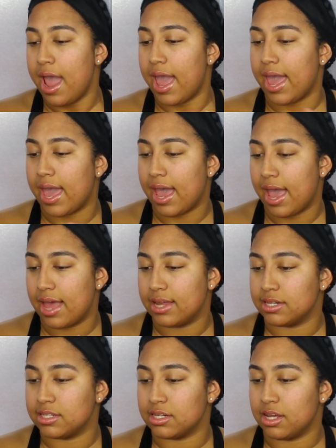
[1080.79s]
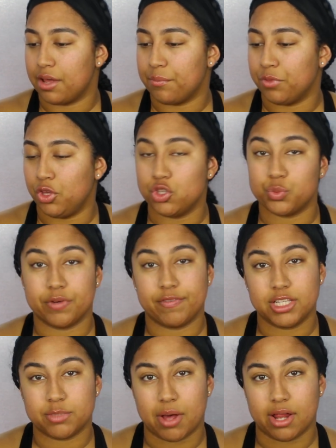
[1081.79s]
and use one of
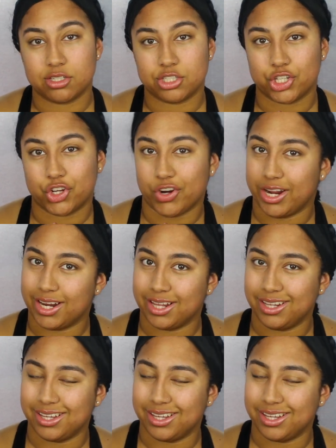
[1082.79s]
these palettes to create a